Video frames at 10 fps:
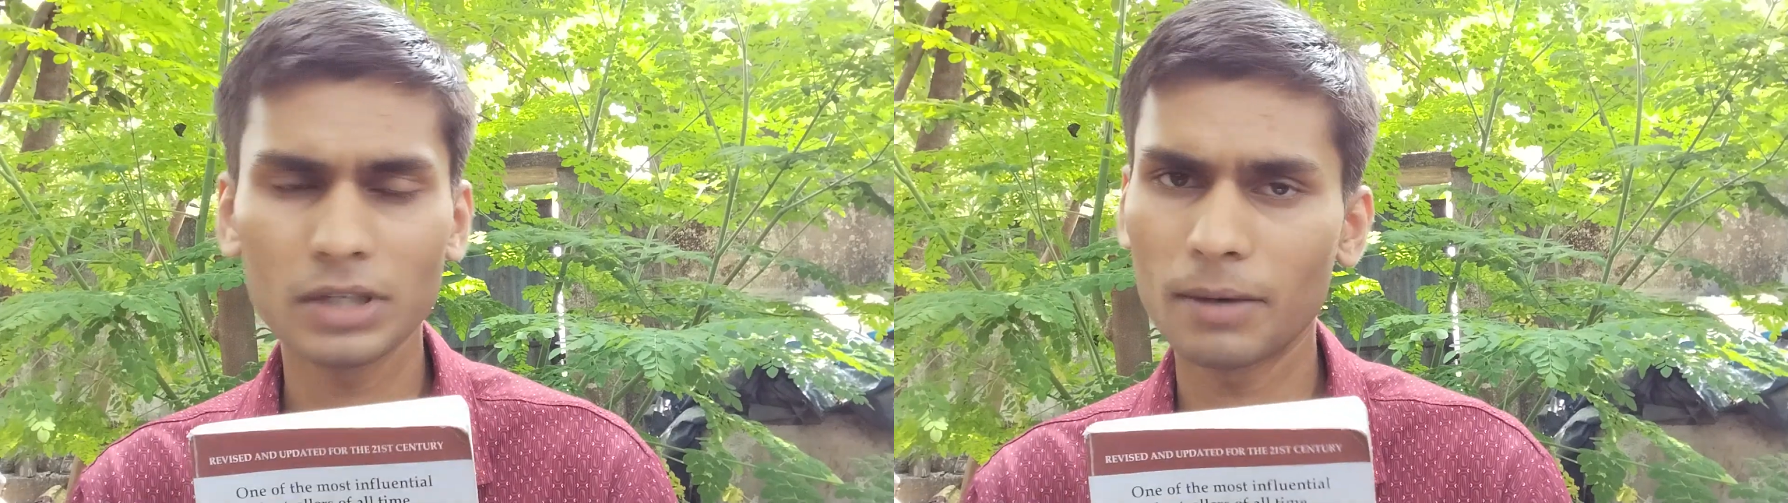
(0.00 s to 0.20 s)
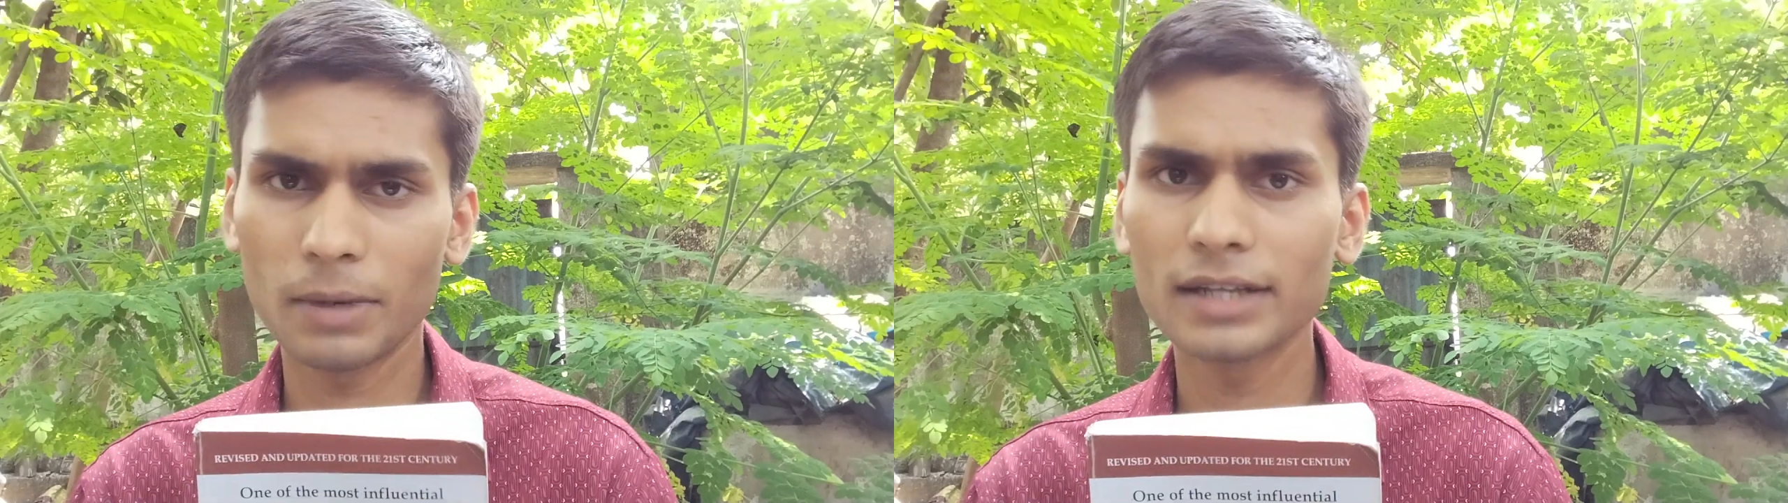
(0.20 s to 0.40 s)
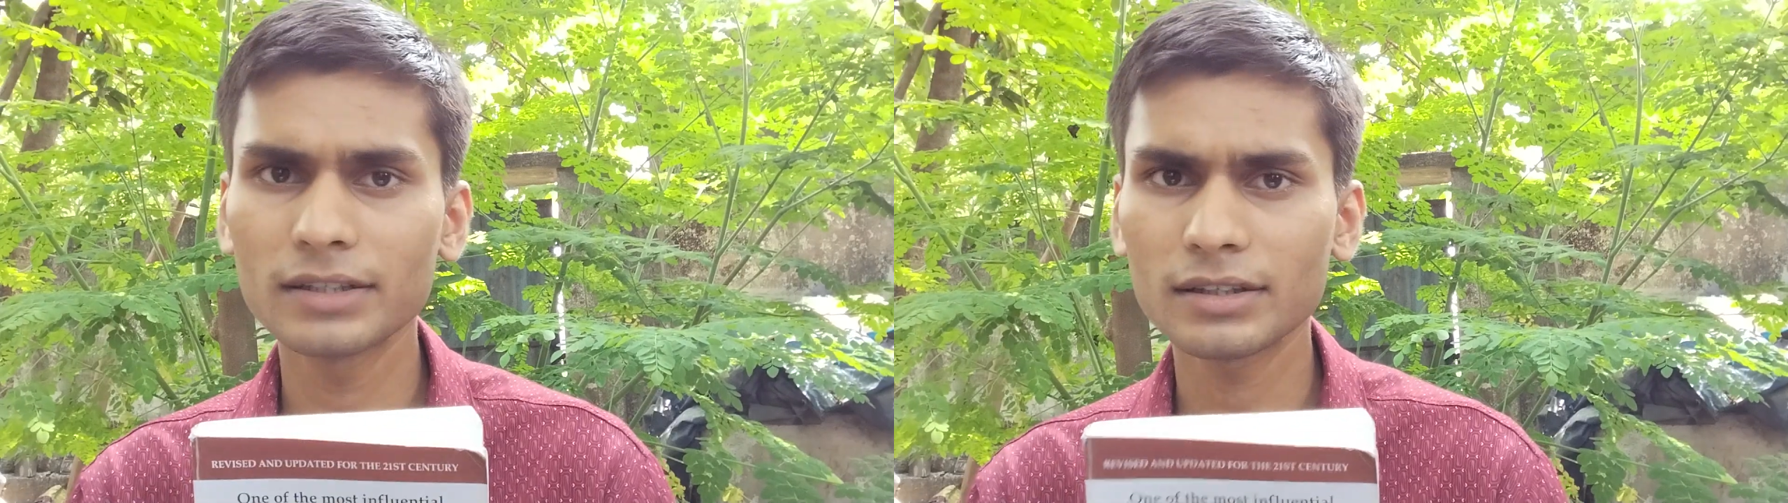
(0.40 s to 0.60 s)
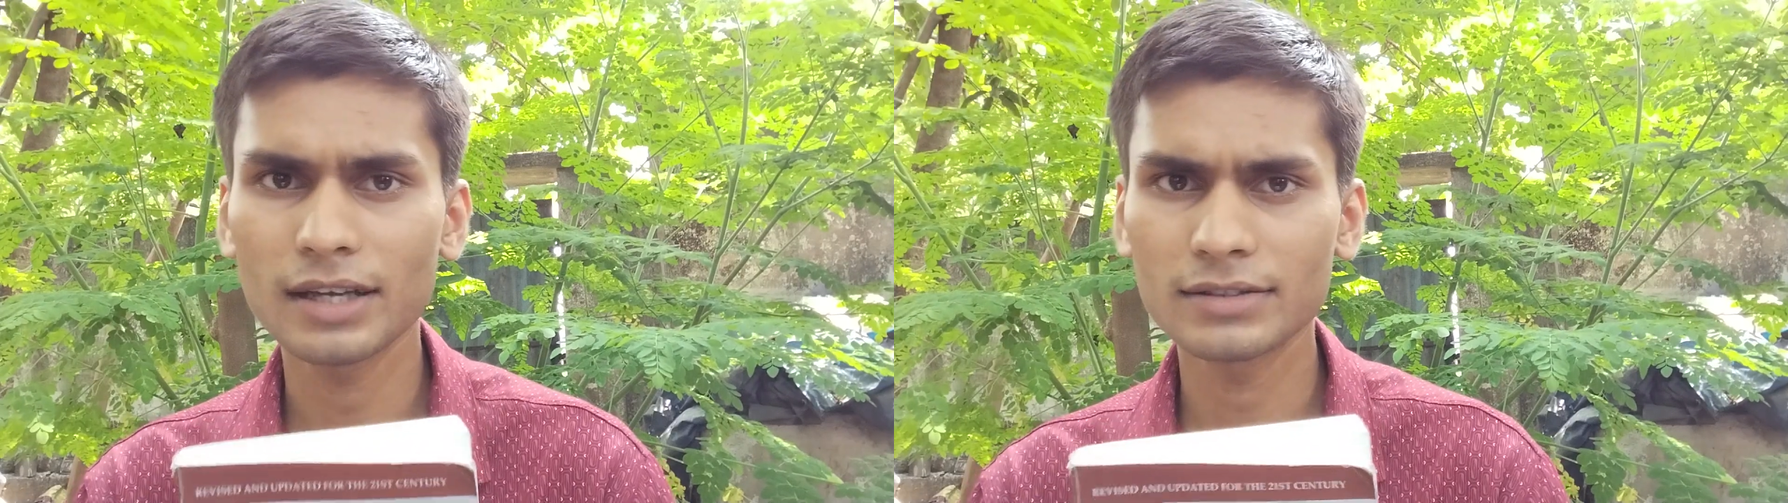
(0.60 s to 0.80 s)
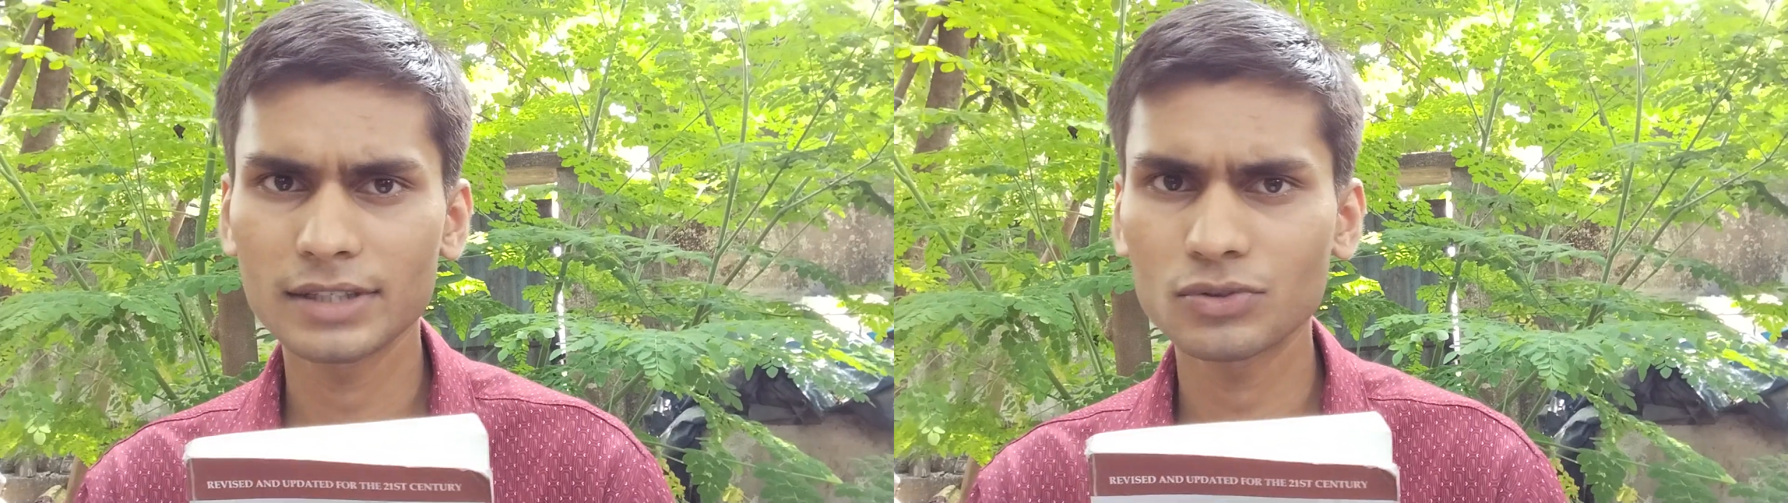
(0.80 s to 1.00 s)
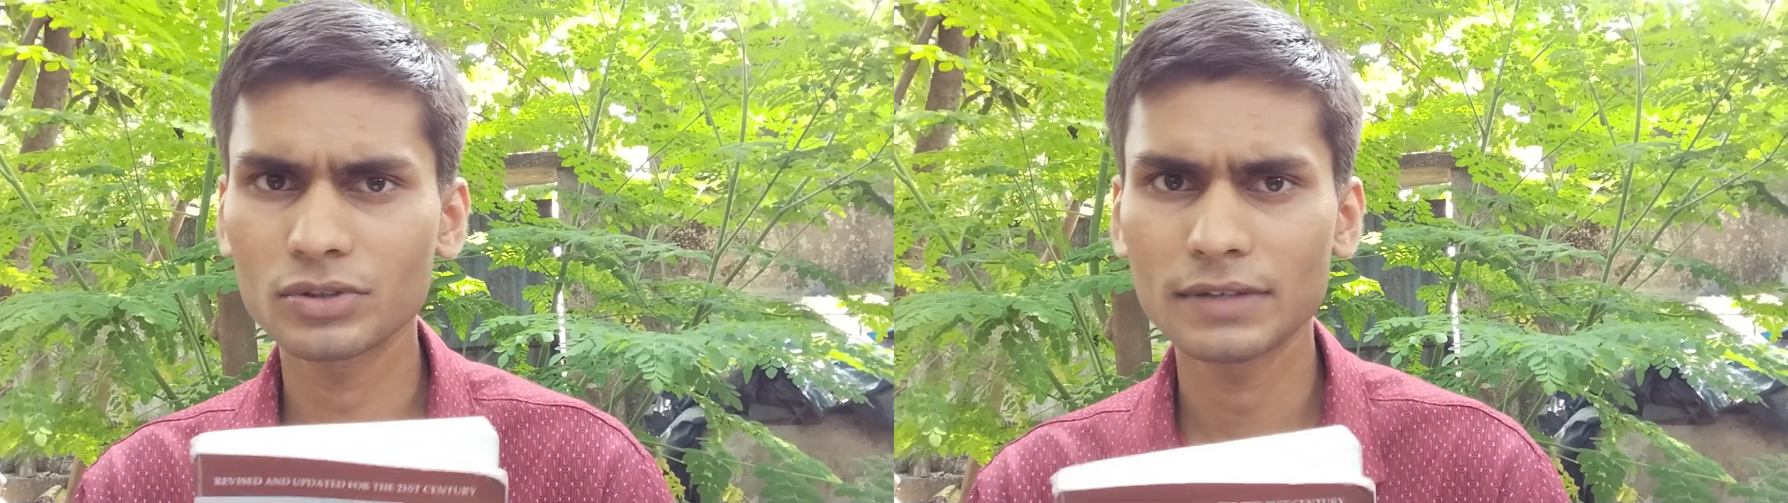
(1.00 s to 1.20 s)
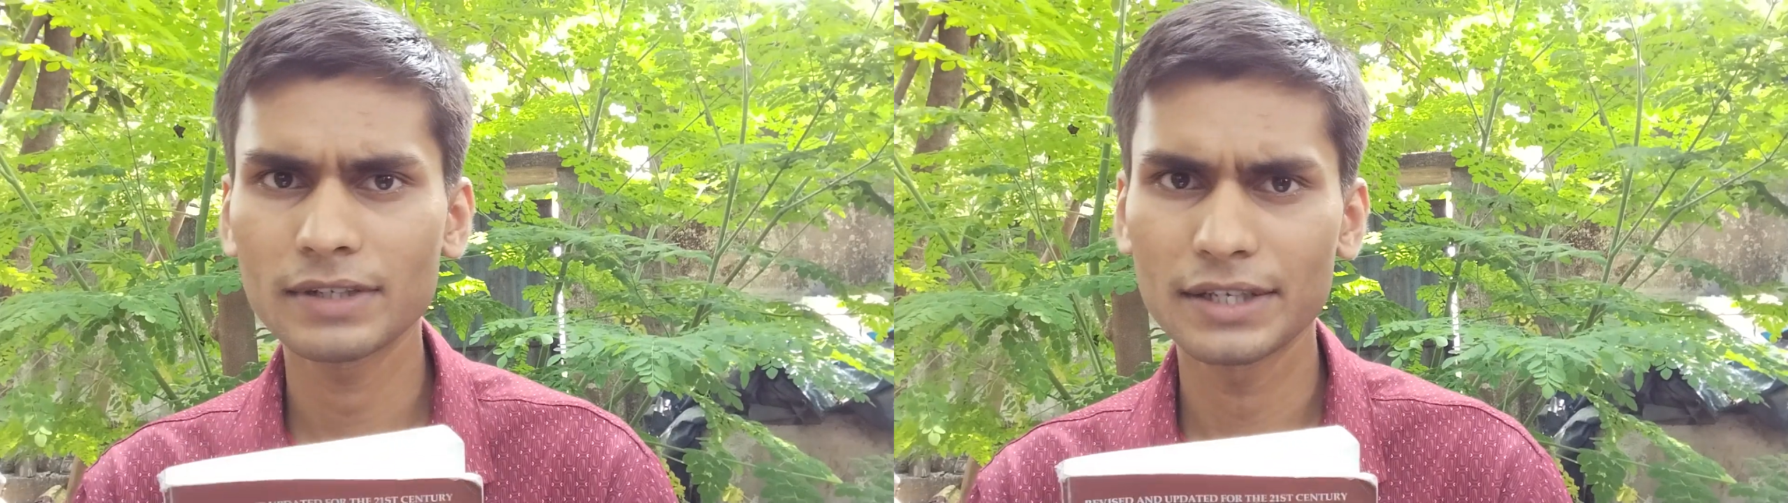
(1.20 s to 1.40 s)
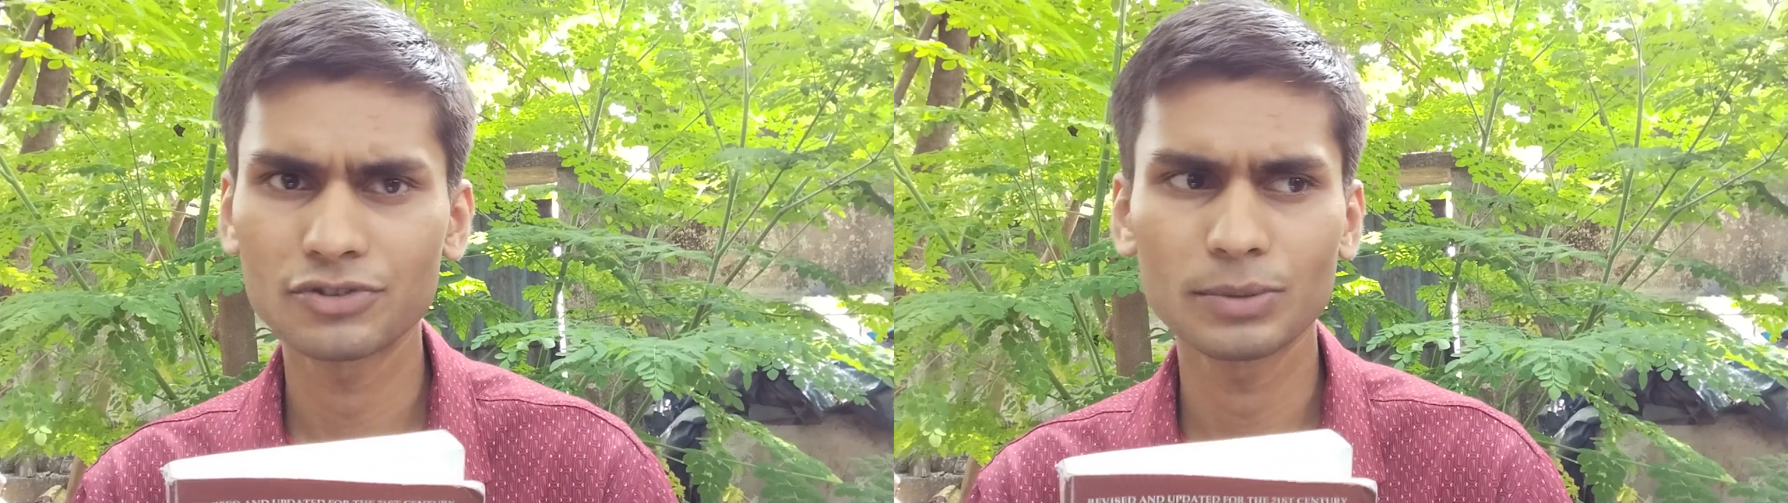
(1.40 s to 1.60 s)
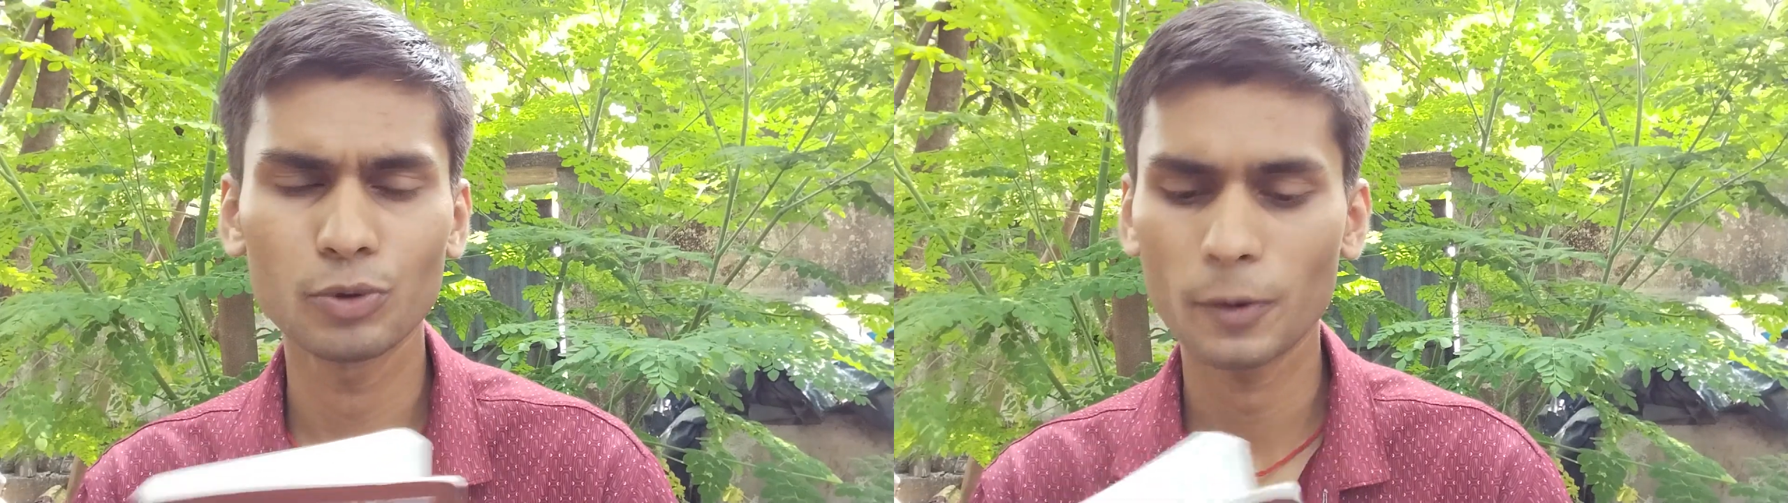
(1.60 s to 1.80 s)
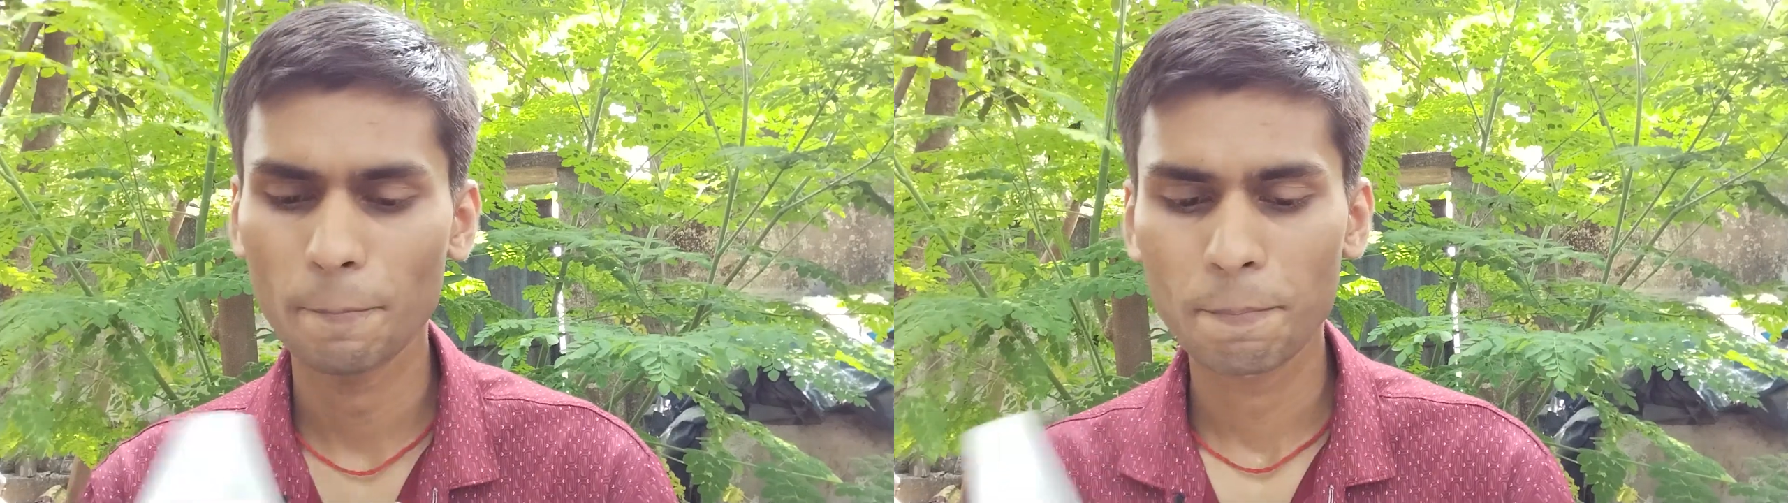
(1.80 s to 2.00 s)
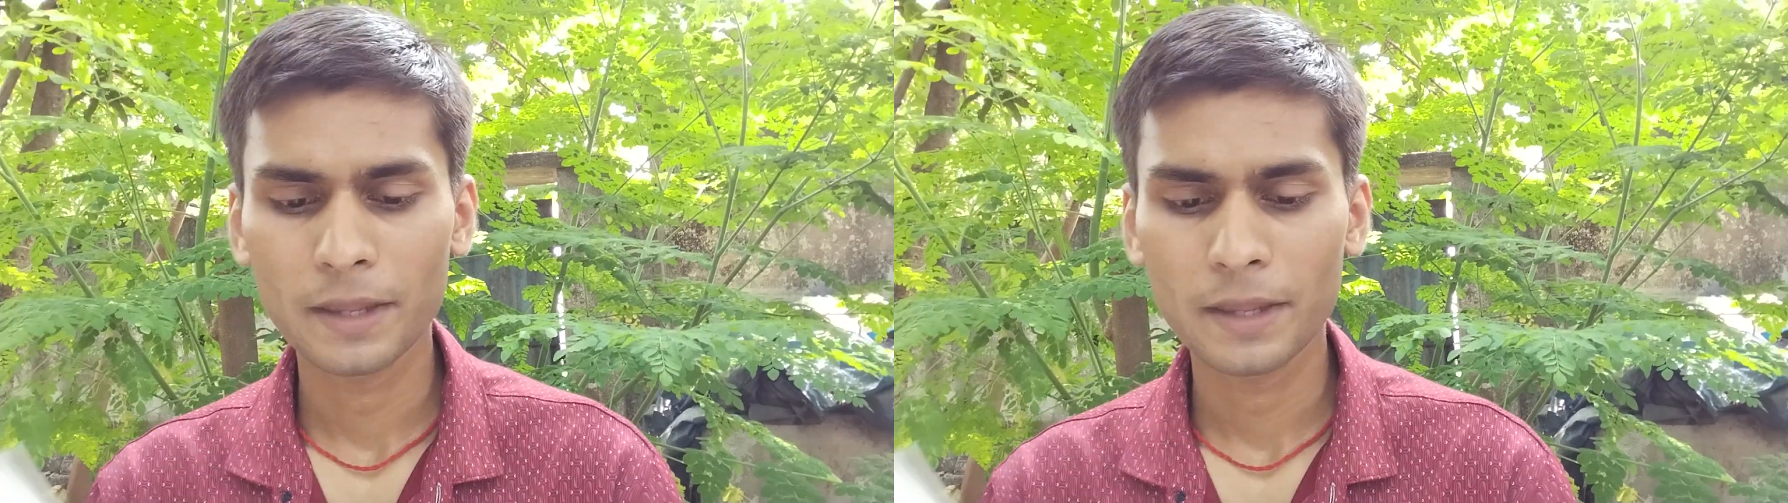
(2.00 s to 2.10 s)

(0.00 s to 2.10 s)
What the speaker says: Yeah, I think class 6 or 7 history book.